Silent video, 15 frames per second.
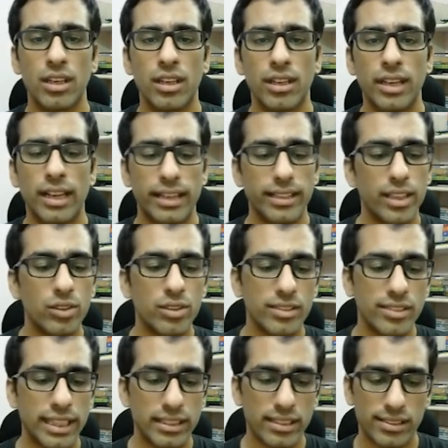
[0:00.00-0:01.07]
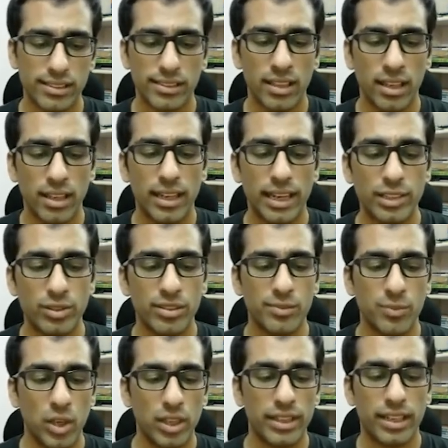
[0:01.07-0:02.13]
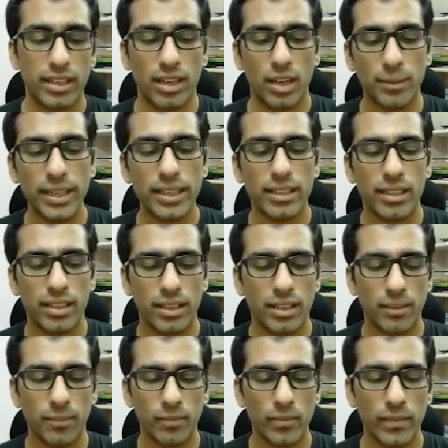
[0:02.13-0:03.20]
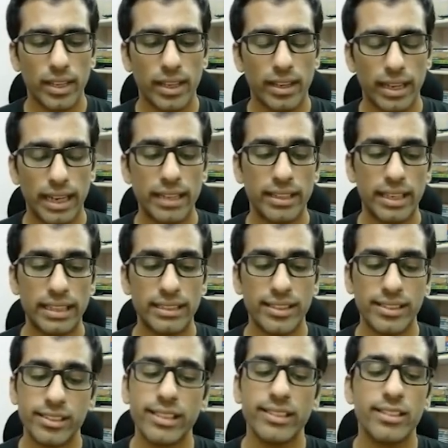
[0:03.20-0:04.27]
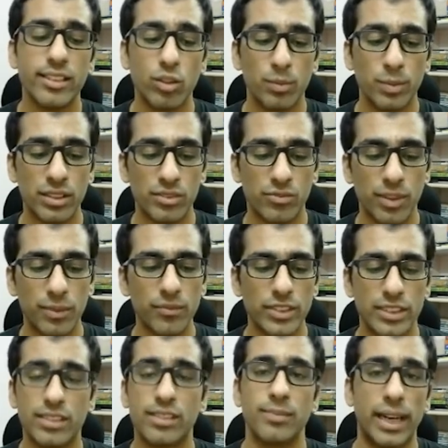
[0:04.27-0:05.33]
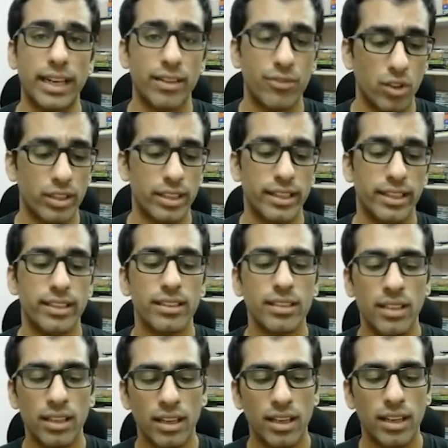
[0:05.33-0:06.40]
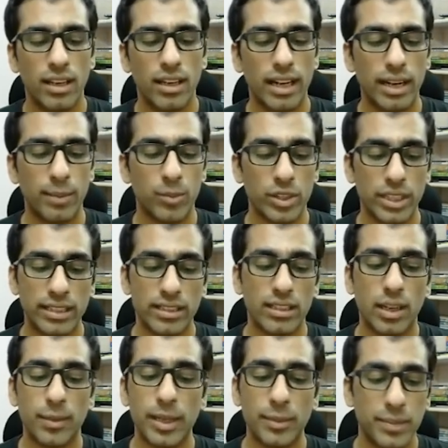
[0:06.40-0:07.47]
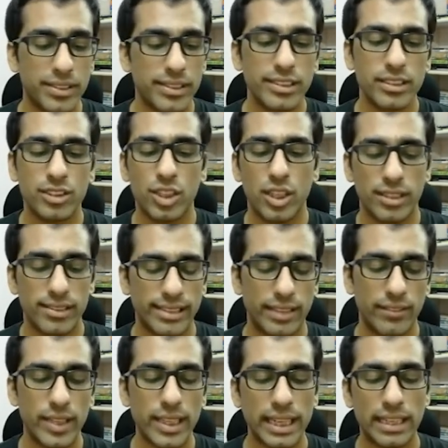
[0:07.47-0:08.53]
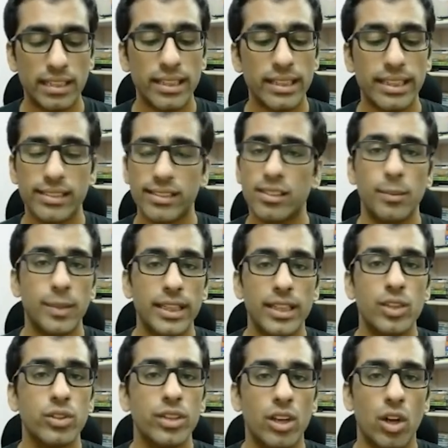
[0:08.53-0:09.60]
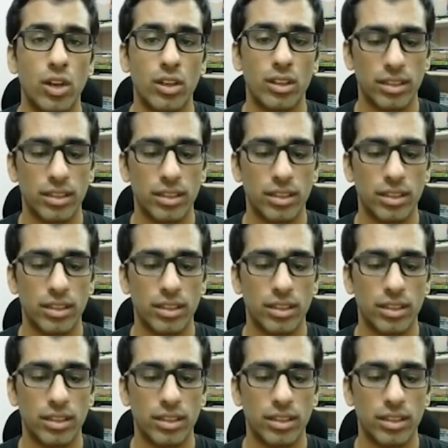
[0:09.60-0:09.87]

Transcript: And it looks like this. I do a small get commit. And in this case, it opens Vim, which is my default editor. I put in the commit message, save it, and it gets committed to the log.